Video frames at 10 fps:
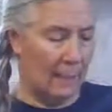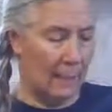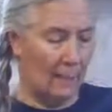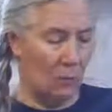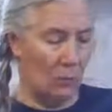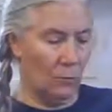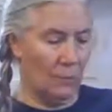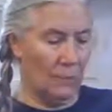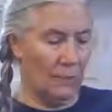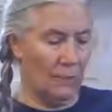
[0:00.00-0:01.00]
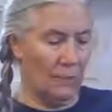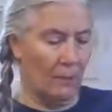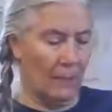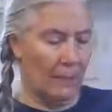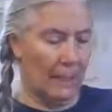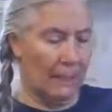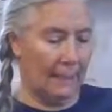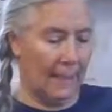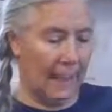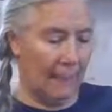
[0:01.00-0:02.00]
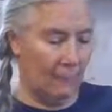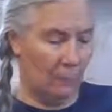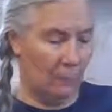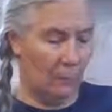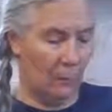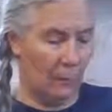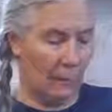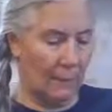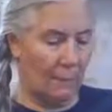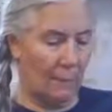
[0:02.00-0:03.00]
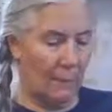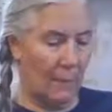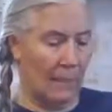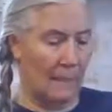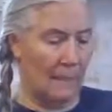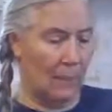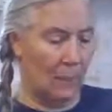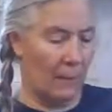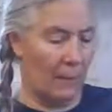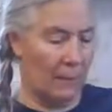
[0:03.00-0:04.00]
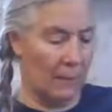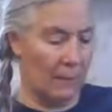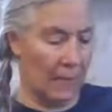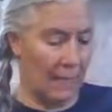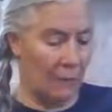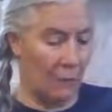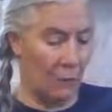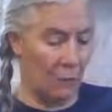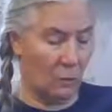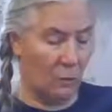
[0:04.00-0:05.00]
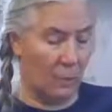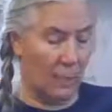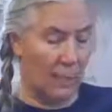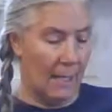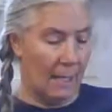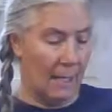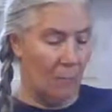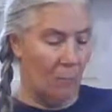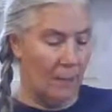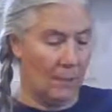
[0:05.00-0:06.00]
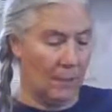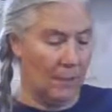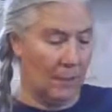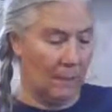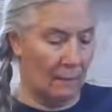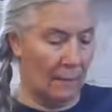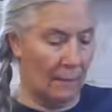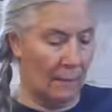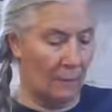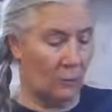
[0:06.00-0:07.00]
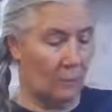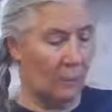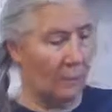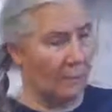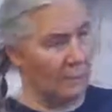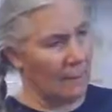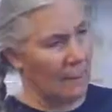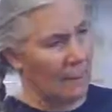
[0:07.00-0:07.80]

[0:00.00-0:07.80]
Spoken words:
I know these are Yemenite amulets. I can tell by the design of the jewelry and what's on the little hanging trinkets.